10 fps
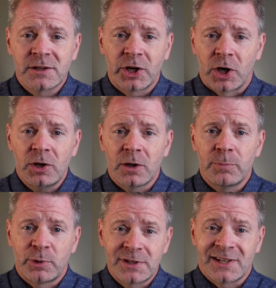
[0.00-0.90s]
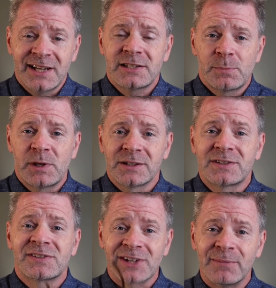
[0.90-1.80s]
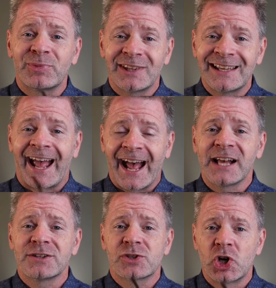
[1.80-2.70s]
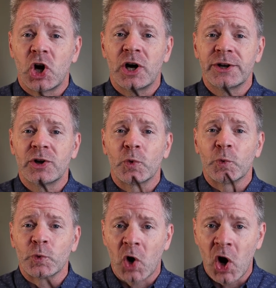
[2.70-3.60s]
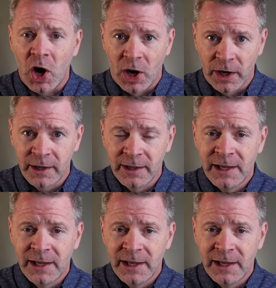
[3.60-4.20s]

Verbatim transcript: occur precisely because something has gone wrong.